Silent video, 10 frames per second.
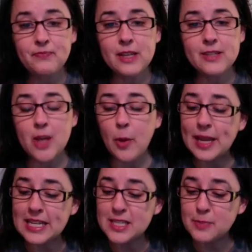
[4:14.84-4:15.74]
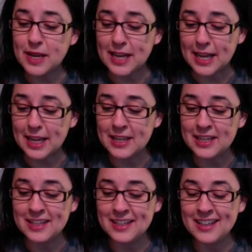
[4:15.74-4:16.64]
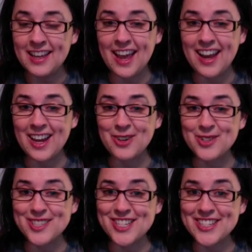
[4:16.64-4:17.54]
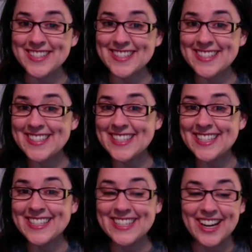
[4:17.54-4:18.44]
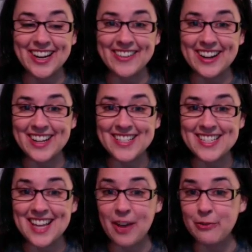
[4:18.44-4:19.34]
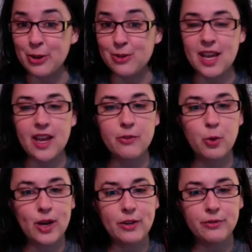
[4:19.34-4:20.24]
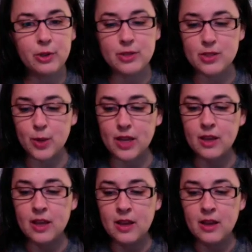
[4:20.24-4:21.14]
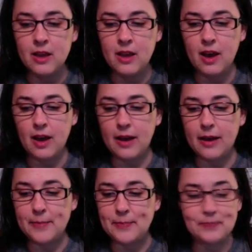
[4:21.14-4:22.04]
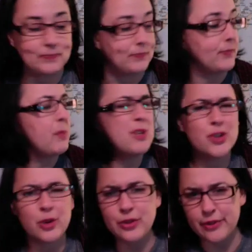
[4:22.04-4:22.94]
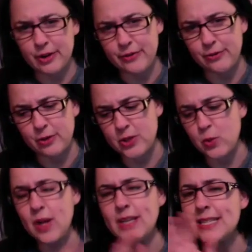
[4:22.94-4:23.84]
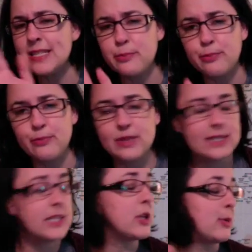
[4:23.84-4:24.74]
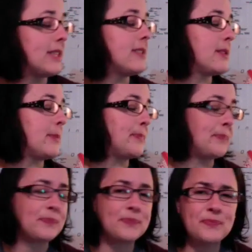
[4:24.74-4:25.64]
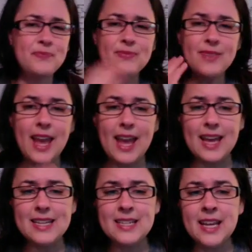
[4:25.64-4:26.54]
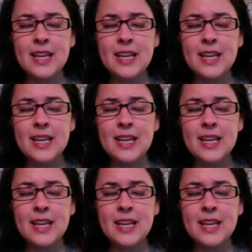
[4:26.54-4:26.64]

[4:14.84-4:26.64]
sewing and spinning, and acquisitions. Are you ready to see FOs? I have quite a few this week. Let me show you the very first one. It's the newest. And